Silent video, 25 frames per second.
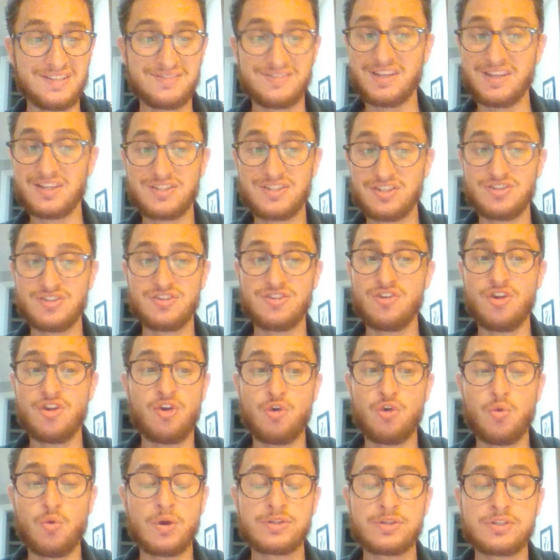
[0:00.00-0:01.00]
doesn't
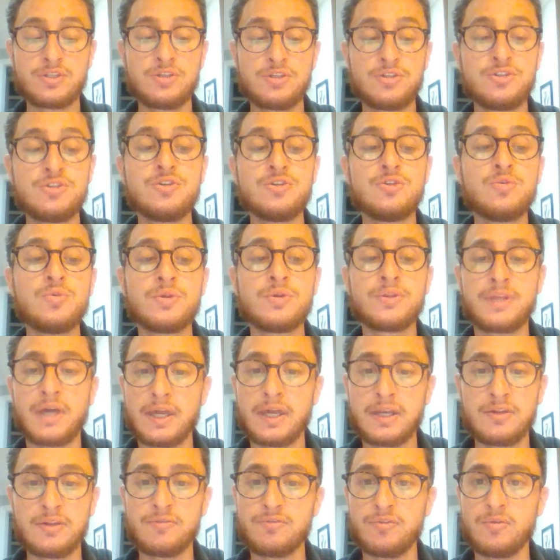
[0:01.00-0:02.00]
know what to do with
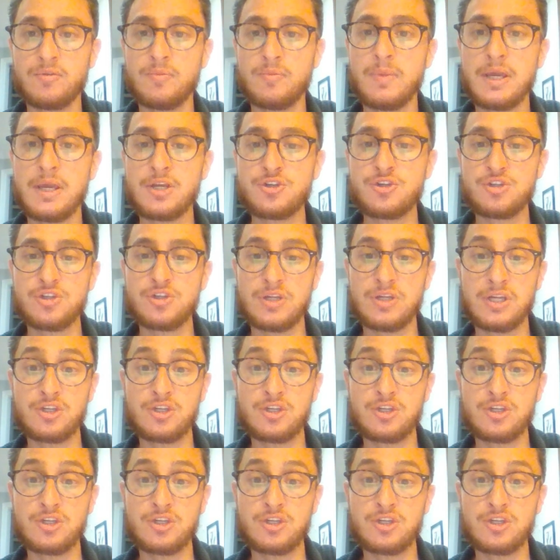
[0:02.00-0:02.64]
that information.